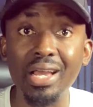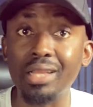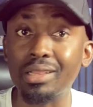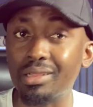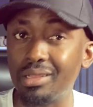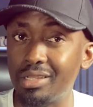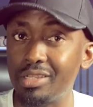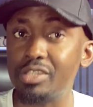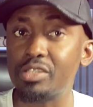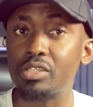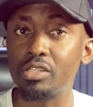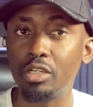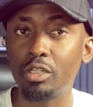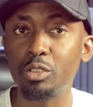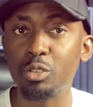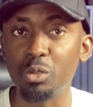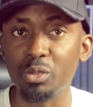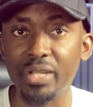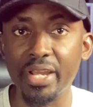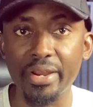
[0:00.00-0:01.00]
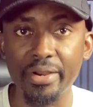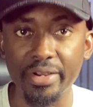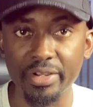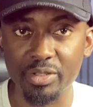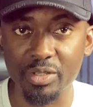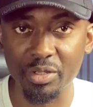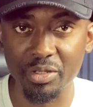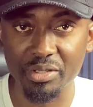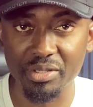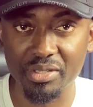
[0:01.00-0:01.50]
at least two
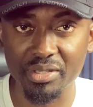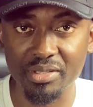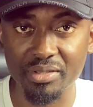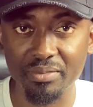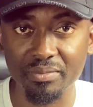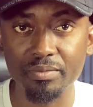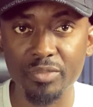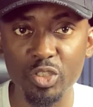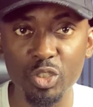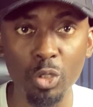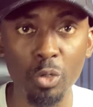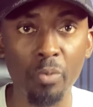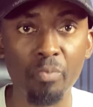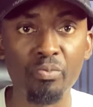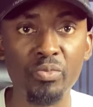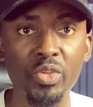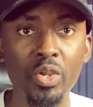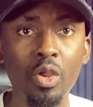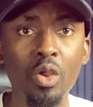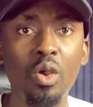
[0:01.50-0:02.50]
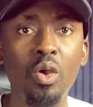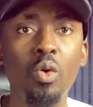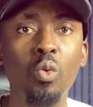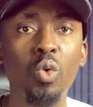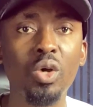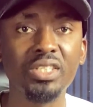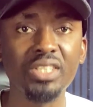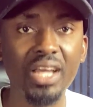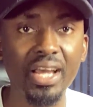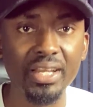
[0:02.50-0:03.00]
directors. So,
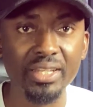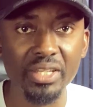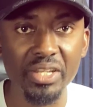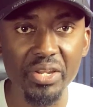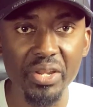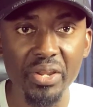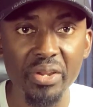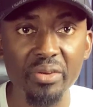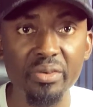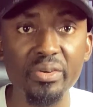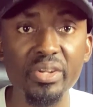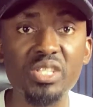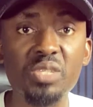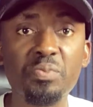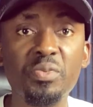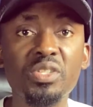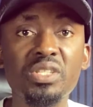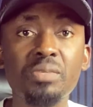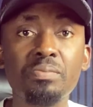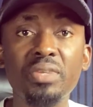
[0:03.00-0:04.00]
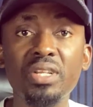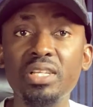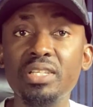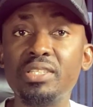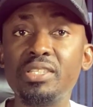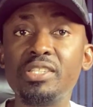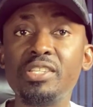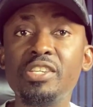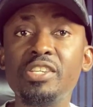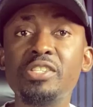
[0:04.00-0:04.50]
what are the
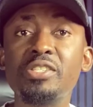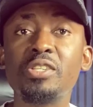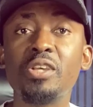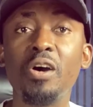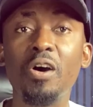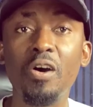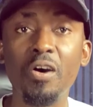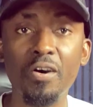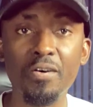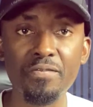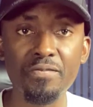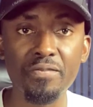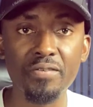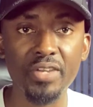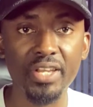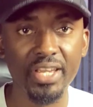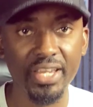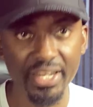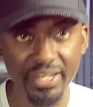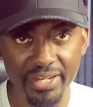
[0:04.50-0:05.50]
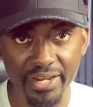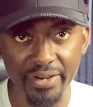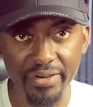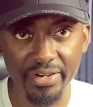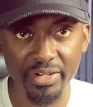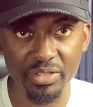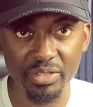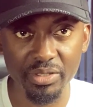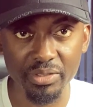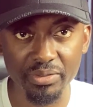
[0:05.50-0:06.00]
responsibilities of a
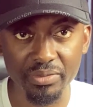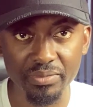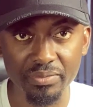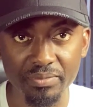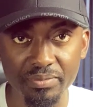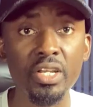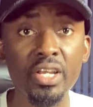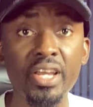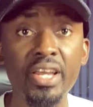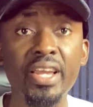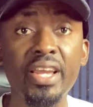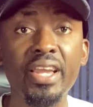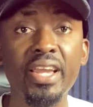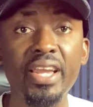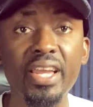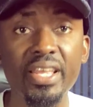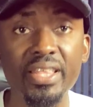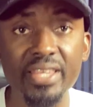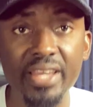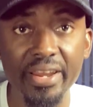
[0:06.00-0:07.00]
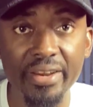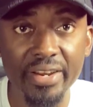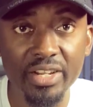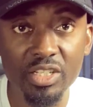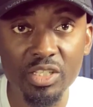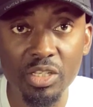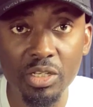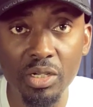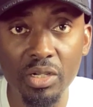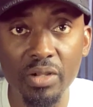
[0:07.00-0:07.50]
director? A
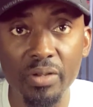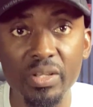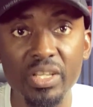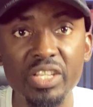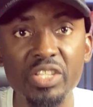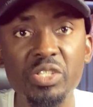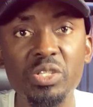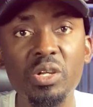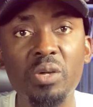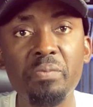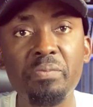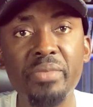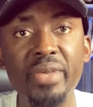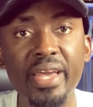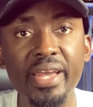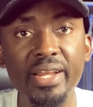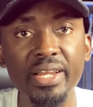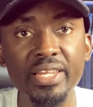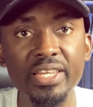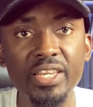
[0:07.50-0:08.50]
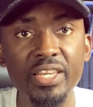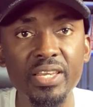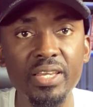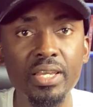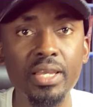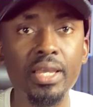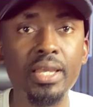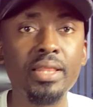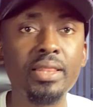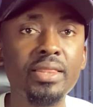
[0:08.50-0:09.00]
director is not merely
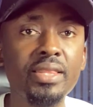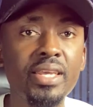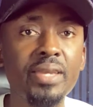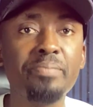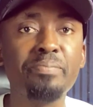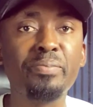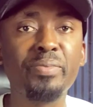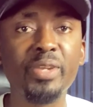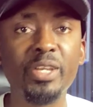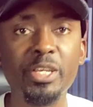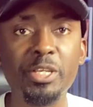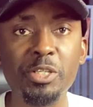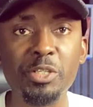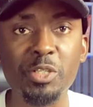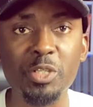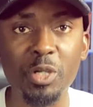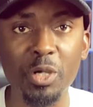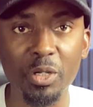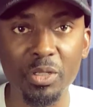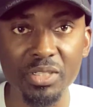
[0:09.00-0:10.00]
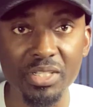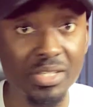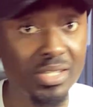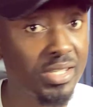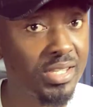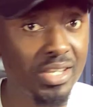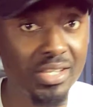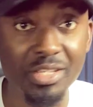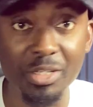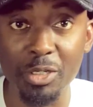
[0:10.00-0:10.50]
a name placed on the
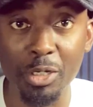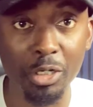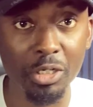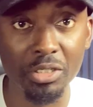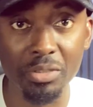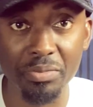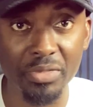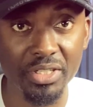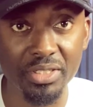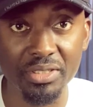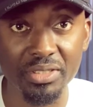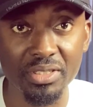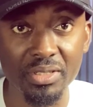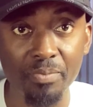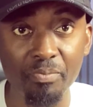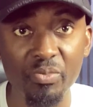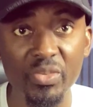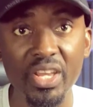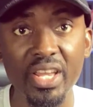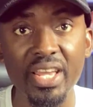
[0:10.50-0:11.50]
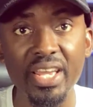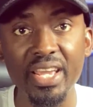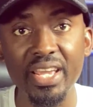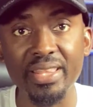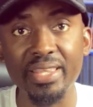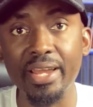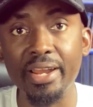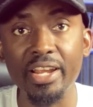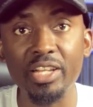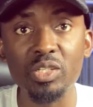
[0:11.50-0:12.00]
CAC documents. A
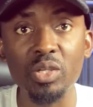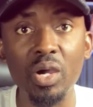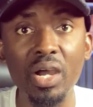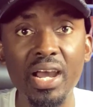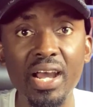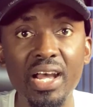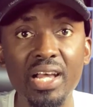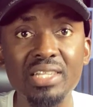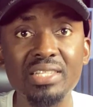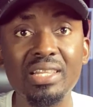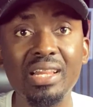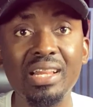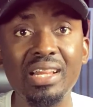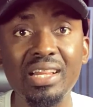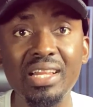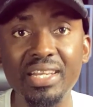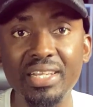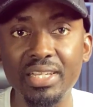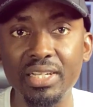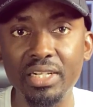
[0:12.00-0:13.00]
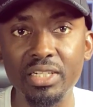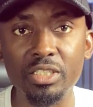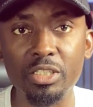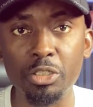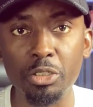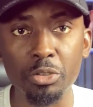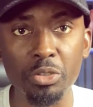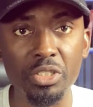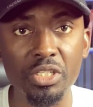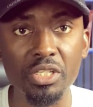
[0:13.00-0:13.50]
director has legal
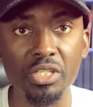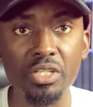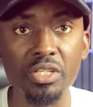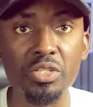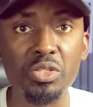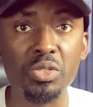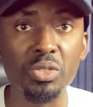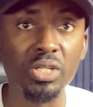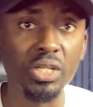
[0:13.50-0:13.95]
duties to the